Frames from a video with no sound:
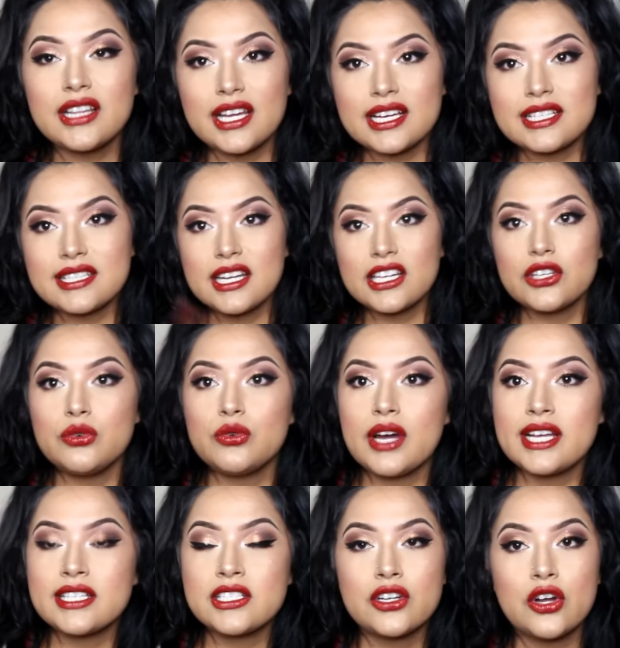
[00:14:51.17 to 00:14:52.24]
Like I said, you
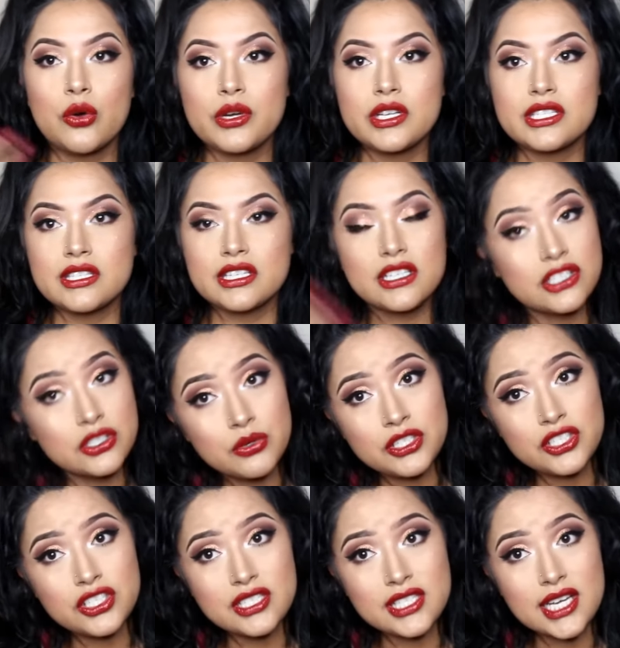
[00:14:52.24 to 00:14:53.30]
guys can always do
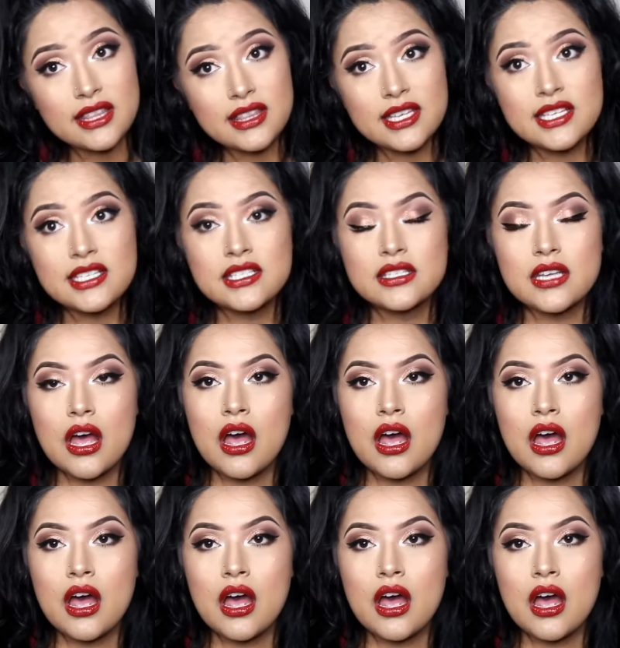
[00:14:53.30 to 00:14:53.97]
it just like this,